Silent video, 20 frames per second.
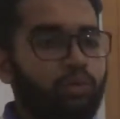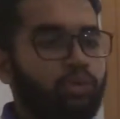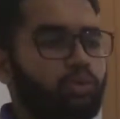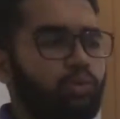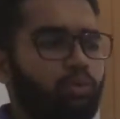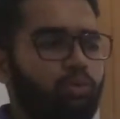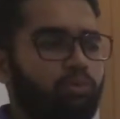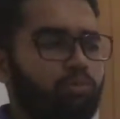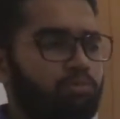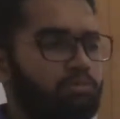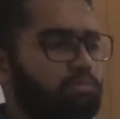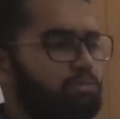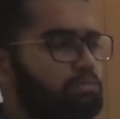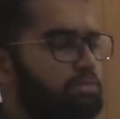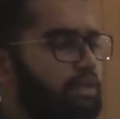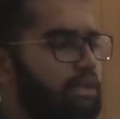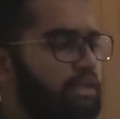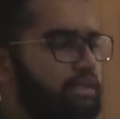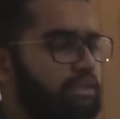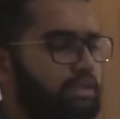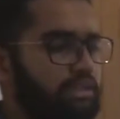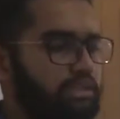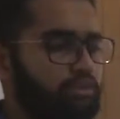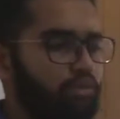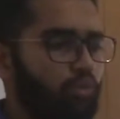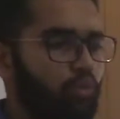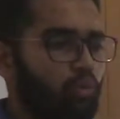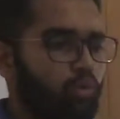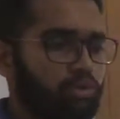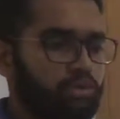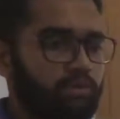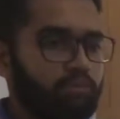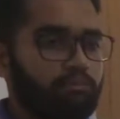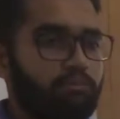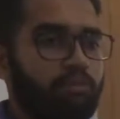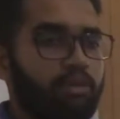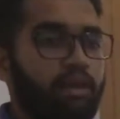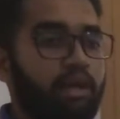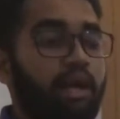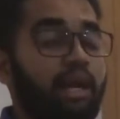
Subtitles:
So it is just awesome.